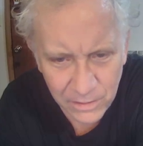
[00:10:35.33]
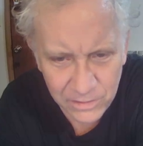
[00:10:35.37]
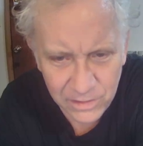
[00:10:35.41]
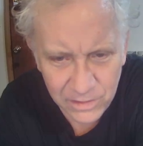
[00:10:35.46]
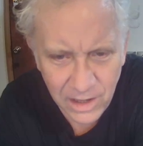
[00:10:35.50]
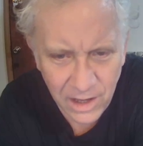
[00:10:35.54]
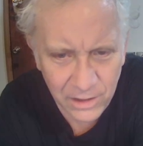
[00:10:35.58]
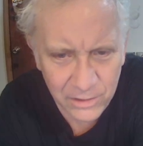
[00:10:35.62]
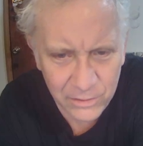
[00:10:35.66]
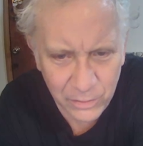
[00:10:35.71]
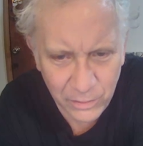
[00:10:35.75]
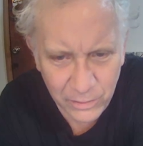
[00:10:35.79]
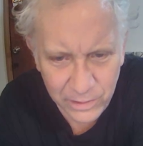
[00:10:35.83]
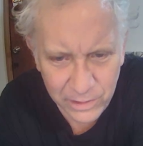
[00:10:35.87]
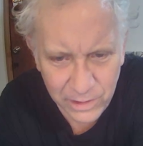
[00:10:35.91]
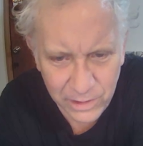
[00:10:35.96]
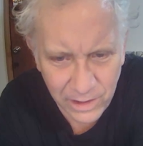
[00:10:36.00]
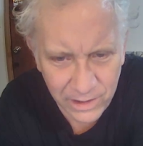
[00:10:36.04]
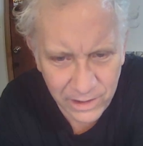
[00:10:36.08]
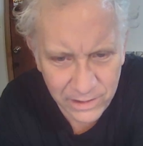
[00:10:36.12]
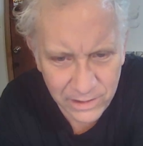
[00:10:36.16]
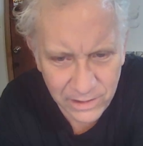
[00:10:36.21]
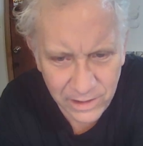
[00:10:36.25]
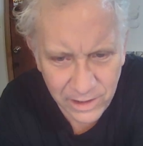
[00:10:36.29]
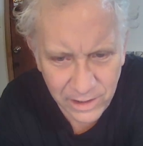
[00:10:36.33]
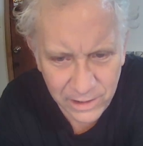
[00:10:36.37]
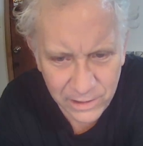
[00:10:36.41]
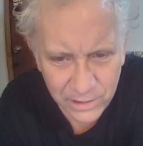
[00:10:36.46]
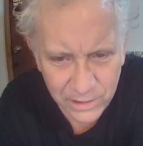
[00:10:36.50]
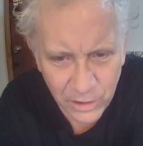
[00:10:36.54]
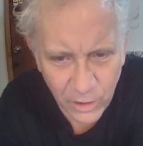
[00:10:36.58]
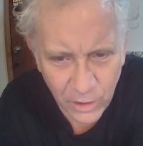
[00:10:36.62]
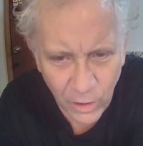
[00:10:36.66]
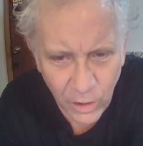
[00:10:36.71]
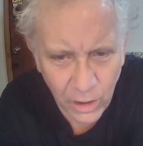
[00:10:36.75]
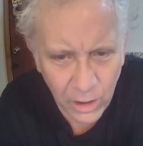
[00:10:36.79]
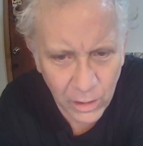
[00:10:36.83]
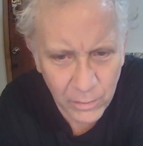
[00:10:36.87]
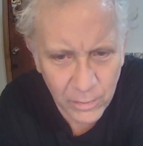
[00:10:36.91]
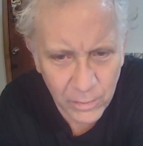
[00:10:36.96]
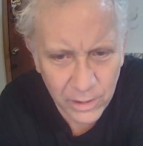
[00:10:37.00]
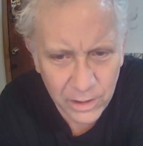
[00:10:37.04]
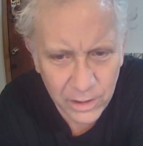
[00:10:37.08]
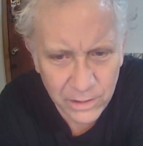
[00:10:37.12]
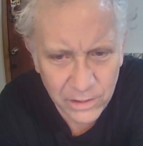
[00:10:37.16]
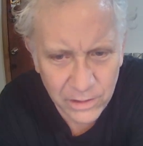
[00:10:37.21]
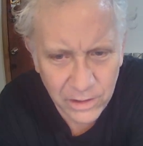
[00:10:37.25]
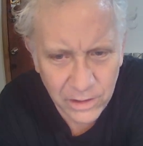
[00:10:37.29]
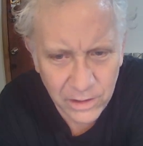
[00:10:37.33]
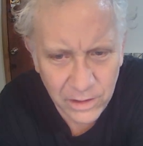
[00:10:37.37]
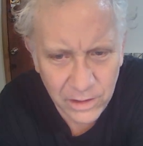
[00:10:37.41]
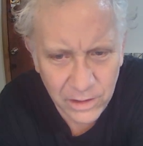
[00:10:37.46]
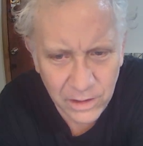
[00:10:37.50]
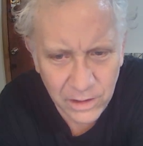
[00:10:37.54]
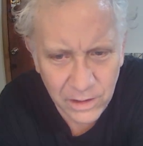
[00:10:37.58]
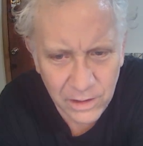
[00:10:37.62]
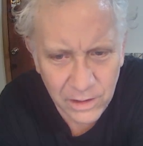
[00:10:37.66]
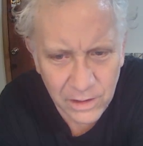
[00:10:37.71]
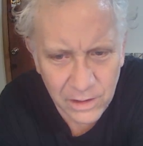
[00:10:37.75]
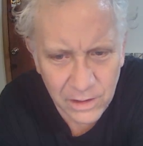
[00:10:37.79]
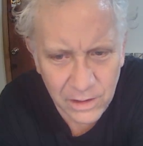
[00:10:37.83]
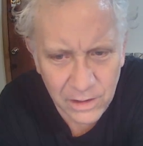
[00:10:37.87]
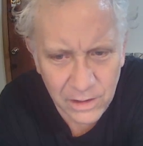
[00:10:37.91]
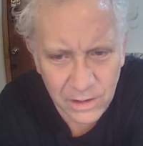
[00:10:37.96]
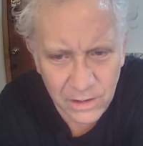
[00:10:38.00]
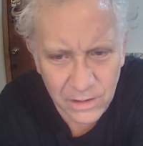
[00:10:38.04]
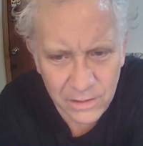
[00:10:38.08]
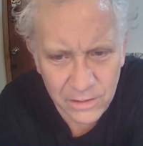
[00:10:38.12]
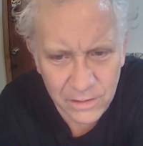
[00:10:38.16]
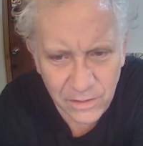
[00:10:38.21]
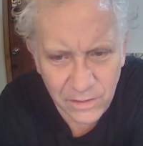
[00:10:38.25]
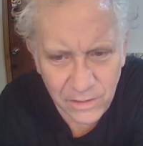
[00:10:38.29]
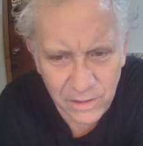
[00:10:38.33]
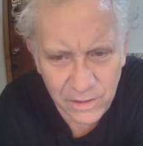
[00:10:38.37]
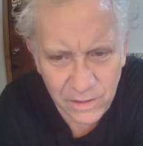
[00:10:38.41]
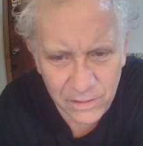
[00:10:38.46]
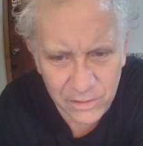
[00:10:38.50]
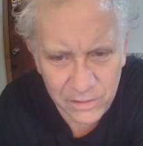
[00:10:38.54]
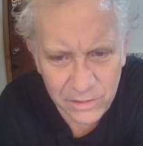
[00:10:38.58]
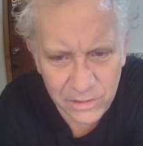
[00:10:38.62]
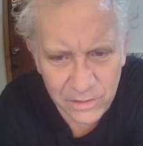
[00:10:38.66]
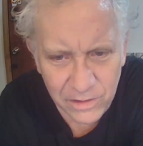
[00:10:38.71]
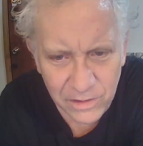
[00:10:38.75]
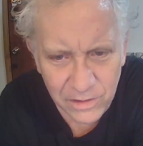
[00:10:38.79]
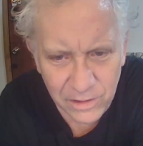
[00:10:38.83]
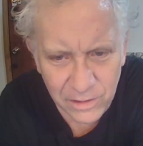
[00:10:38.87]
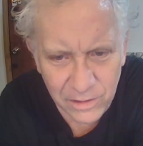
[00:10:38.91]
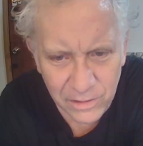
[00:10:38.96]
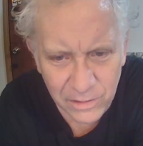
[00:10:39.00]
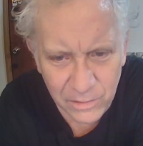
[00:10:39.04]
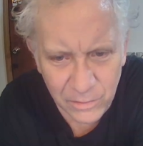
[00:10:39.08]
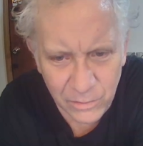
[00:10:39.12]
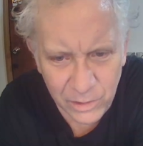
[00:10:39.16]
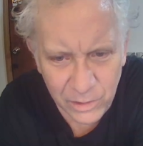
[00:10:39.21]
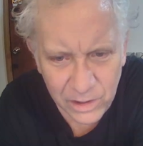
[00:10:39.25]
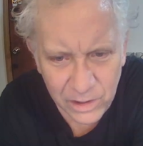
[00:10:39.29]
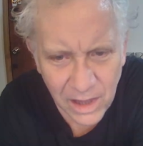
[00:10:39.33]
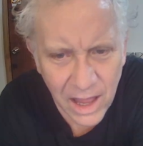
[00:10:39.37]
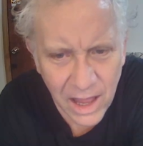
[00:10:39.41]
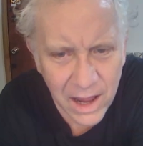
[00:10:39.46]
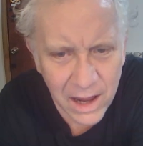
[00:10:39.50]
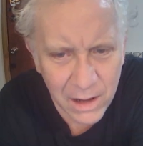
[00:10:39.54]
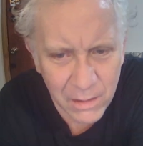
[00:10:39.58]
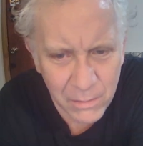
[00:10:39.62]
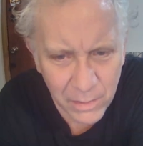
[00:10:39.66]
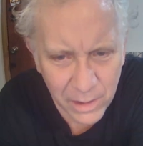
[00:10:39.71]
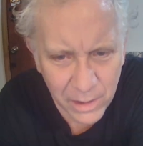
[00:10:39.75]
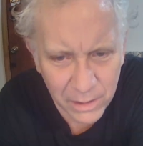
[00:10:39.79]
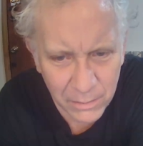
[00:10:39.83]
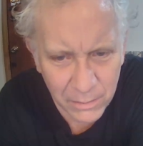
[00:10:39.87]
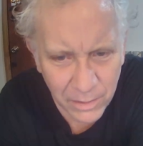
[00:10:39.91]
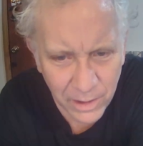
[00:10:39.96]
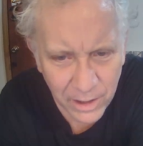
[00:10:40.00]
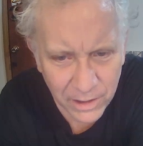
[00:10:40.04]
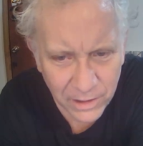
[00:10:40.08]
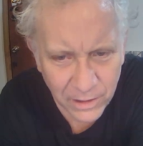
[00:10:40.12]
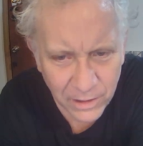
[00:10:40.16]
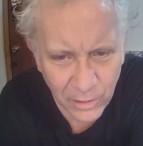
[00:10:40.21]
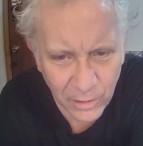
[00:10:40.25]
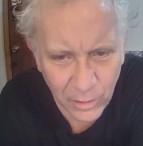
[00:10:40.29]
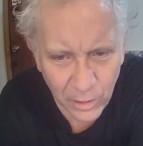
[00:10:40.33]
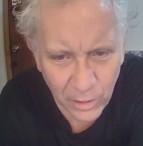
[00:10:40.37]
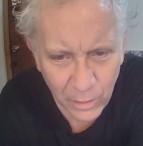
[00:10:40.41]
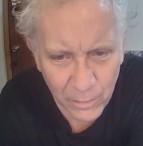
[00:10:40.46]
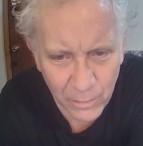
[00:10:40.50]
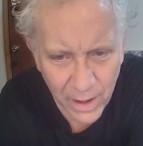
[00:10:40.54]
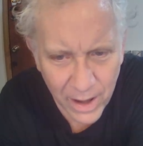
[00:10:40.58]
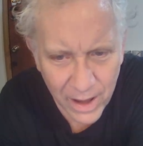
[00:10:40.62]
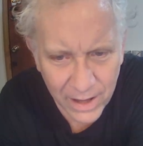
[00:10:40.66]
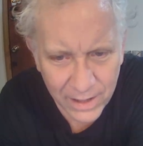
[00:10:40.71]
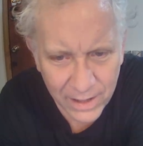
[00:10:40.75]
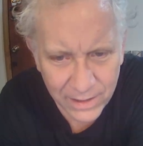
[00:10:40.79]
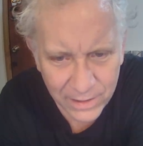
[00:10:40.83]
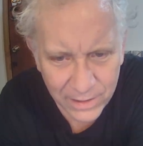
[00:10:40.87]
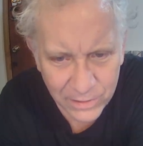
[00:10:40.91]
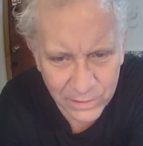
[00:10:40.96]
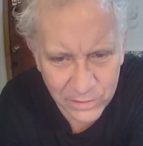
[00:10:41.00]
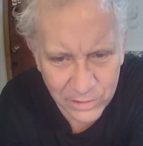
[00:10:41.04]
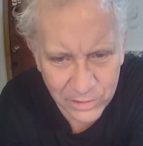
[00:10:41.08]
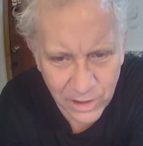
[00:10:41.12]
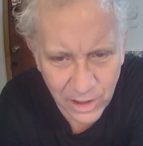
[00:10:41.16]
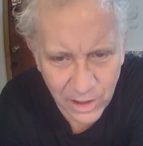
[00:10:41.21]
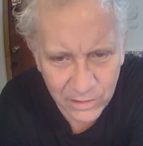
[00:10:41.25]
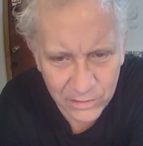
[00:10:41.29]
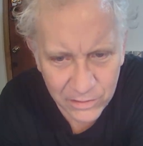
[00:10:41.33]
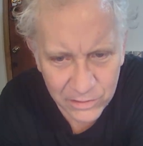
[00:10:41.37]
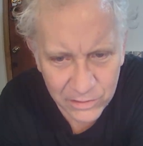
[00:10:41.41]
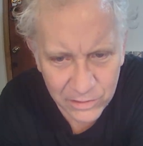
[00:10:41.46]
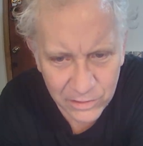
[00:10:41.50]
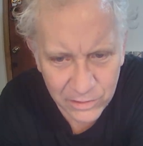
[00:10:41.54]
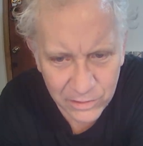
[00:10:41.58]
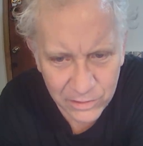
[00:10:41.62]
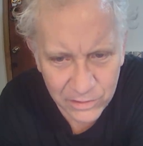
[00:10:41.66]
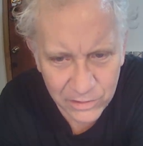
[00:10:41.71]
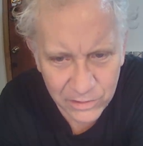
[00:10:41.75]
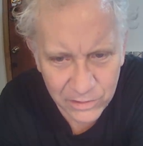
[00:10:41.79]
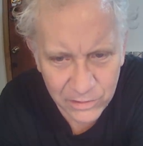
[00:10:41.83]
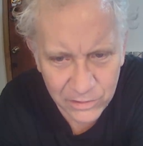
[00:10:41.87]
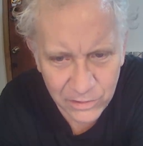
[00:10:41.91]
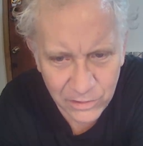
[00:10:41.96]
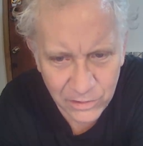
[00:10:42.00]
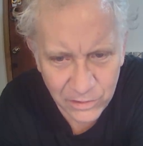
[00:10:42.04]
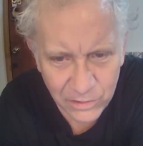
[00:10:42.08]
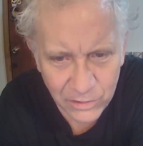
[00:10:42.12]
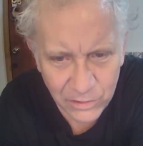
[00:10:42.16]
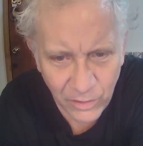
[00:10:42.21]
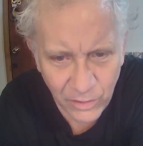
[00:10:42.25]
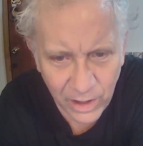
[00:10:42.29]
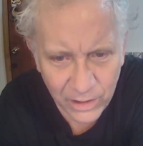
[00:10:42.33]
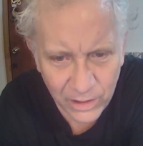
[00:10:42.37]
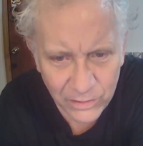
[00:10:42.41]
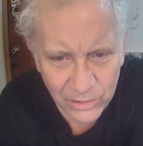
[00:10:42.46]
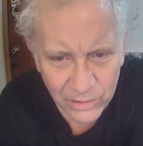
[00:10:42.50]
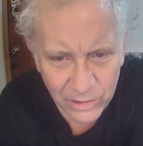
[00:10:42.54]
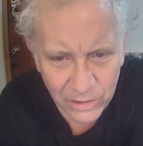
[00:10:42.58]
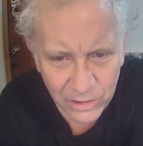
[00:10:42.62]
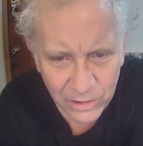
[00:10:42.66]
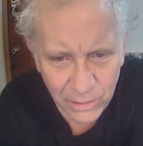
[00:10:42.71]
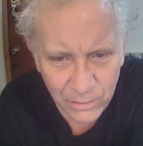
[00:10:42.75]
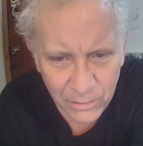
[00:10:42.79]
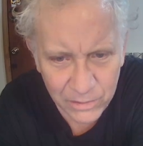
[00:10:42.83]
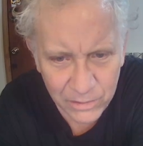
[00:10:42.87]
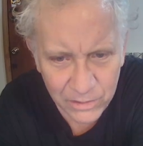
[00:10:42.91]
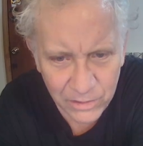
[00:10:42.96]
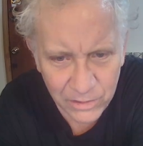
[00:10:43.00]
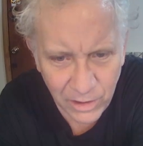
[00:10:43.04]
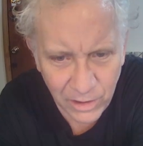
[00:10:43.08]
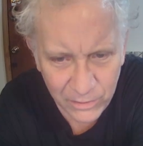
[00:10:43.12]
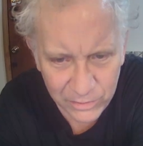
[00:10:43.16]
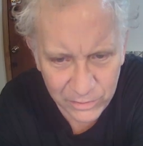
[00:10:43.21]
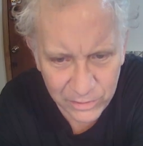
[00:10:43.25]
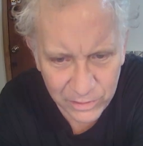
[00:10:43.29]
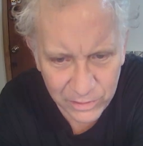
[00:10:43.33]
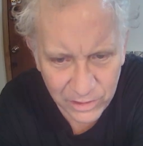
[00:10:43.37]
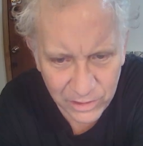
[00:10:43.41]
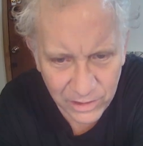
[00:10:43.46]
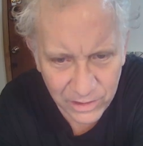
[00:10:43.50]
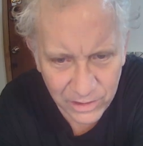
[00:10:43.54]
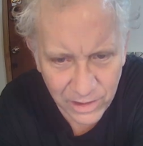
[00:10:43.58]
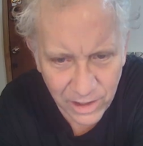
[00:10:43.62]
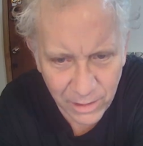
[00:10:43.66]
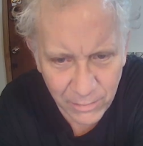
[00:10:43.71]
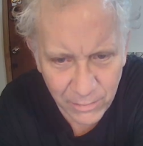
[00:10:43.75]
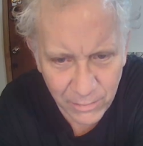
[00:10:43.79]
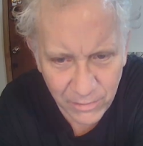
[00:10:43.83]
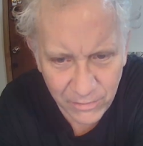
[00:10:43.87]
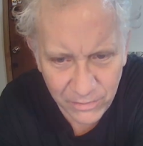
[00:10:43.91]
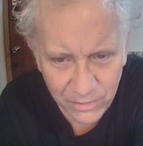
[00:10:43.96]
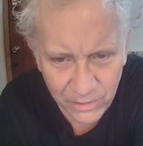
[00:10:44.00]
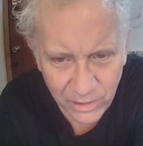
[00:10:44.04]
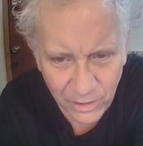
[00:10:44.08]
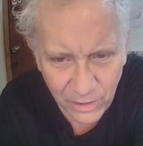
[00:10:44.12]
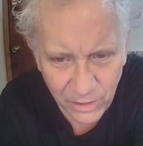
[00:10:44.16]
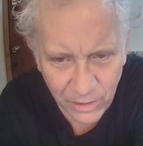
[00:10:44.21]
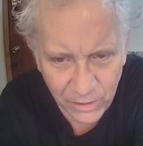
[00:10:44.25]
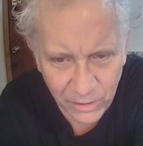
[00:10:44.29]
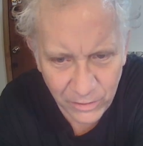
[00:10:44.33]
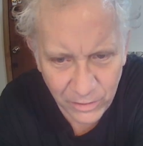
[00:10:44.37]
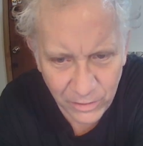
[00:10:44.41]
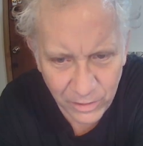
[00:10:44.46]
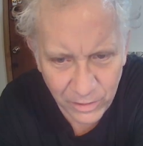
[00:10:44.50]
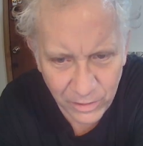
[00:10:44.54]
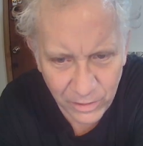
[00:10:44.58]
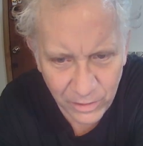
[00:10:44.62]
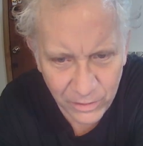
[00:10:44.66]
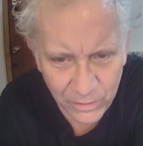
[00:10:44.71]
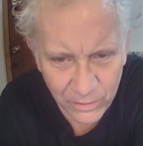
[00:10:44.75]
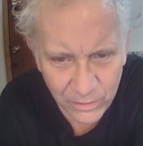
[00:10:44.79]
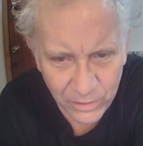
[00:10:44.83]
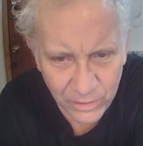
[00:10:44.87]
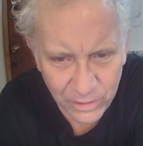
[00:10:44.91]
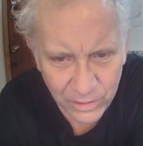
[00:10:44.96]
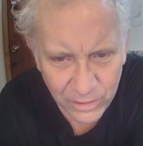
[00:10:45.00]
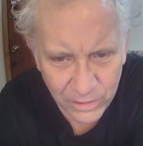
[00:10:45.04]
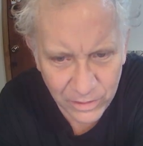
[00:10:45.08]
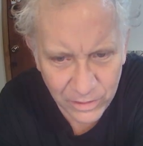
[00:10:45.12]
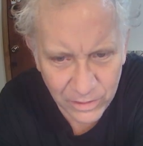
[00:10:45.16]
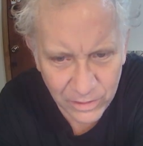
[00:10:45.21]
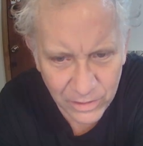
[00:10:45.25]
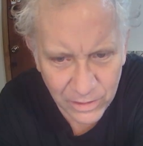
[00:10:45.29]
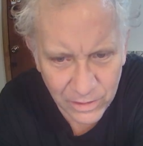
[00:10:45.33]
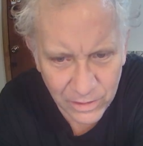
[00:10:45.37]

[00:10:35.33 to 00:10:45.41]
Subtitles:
Because that's what they did. Karma is what they mean by karmatic justice is disgracing themselves in the name of an honor code.